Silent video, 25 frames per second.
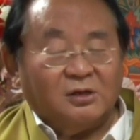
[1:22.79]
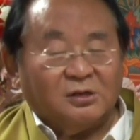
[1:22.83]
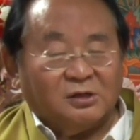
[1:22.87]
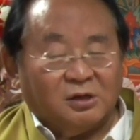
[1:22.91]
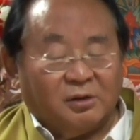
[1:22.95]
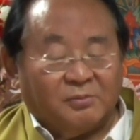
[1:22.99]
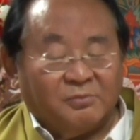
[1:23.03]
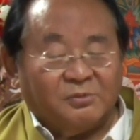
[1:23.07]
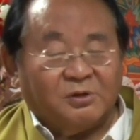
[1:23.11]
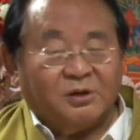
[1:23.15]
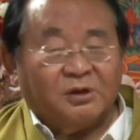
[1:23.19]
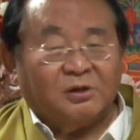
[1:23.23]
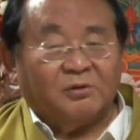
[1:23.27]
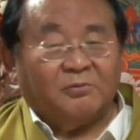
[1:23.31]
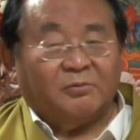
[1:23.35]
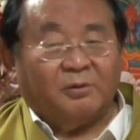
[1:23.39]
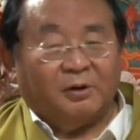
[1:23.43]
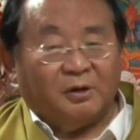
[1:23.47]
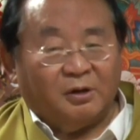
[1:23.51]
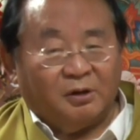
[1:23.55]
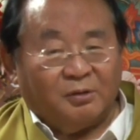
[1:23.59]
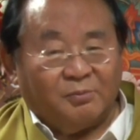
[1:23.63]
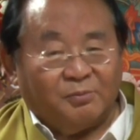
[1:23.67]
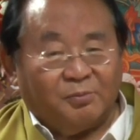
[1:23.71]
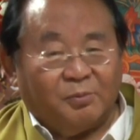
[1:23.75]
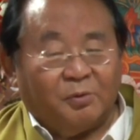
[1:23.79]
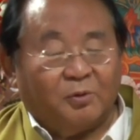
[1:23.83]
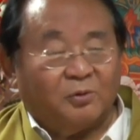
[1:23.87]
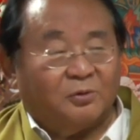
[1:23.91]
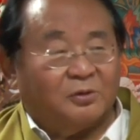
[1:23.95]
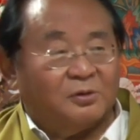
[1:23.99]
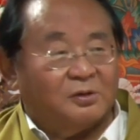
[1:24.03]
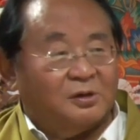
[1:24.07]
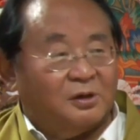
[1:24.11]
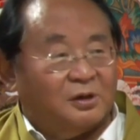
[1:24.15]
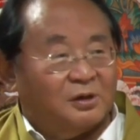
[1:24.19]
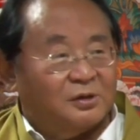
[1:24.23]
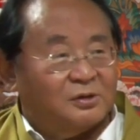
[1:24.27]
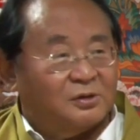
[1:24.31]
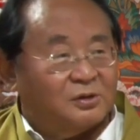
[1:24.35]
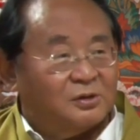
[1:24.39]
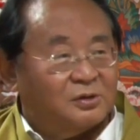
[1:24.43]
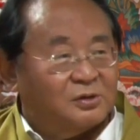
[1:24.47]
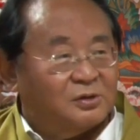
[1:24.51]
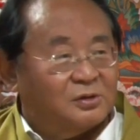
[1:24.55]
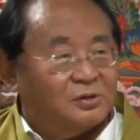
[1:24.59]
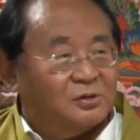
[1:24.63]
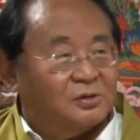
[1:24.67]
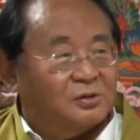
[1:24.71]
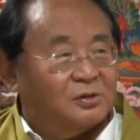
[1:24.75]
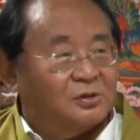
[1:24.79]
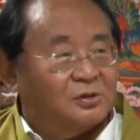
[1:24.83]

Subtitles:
something very important is